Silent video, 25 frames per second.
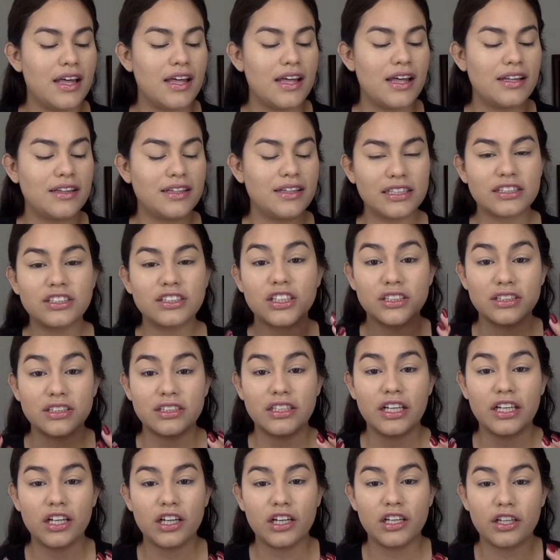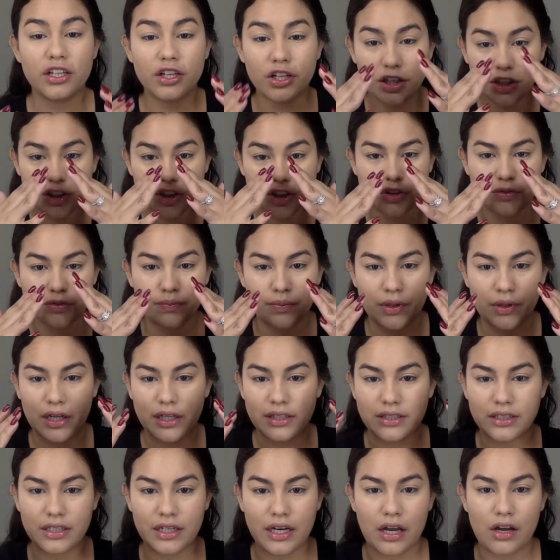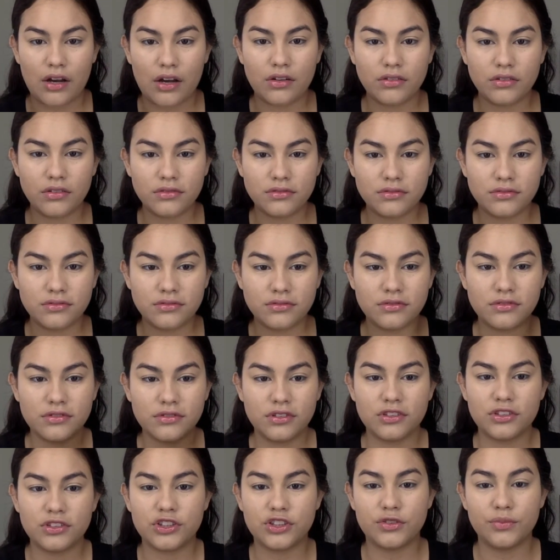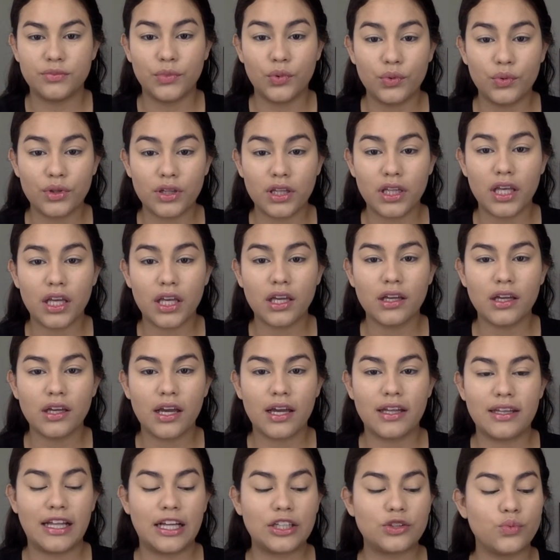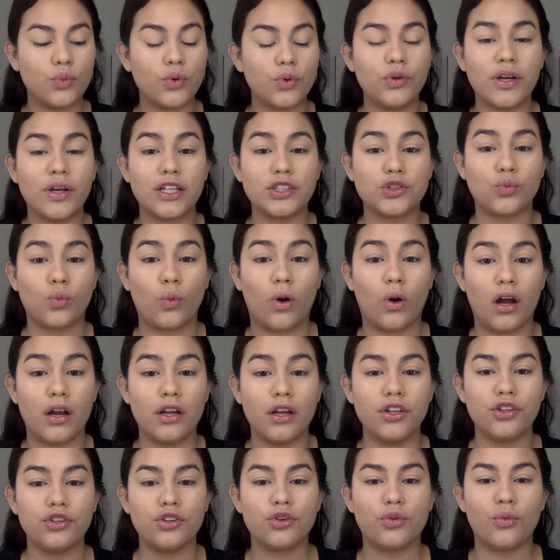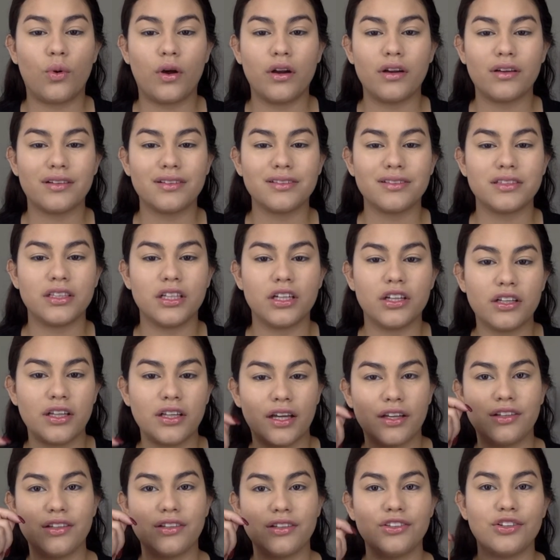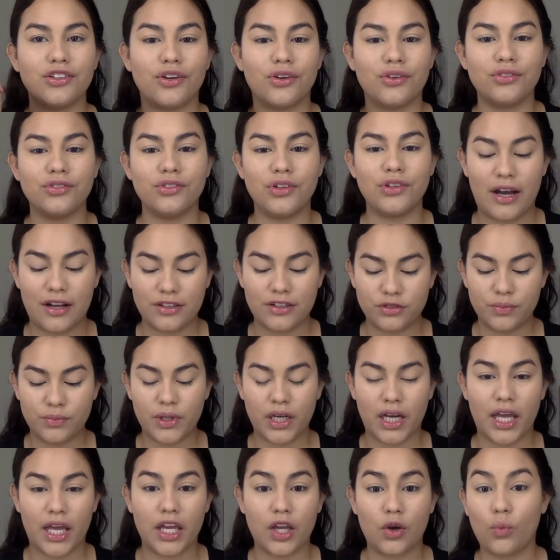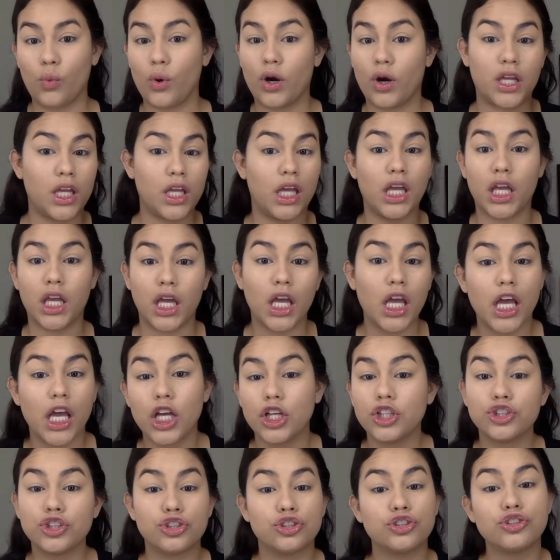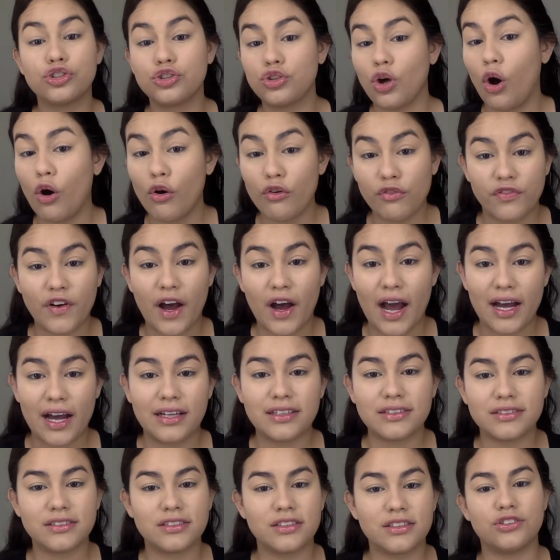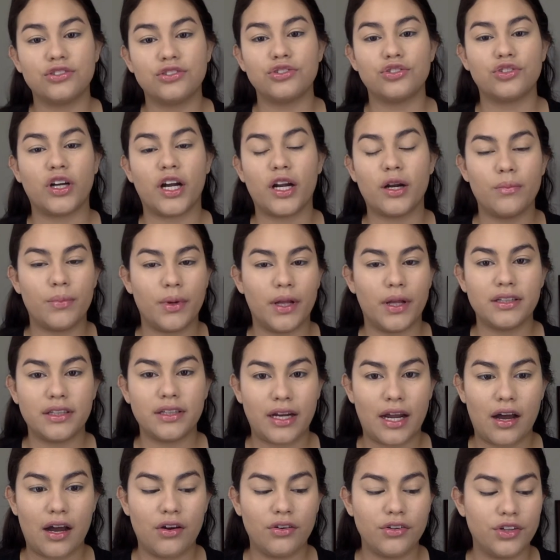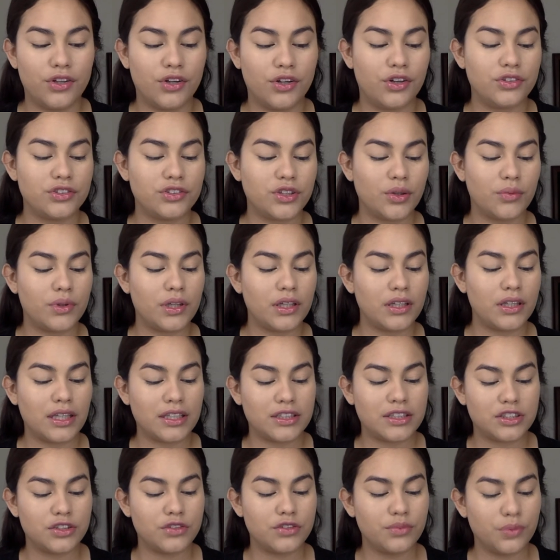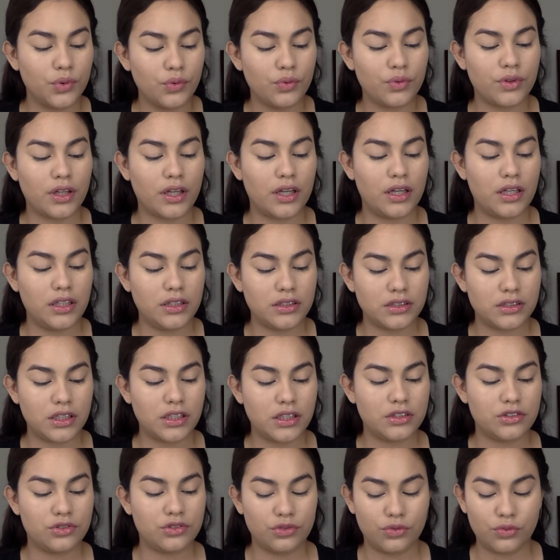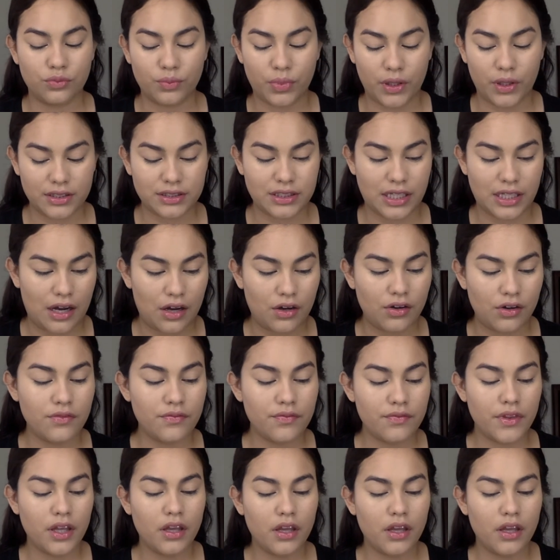This concealer literally just blended out smoothly, and that's what you guys want. You don't want a concealer that, you know, you have to be like working so fast to try to blend it out, you know, something that's smooth and easy to blend out.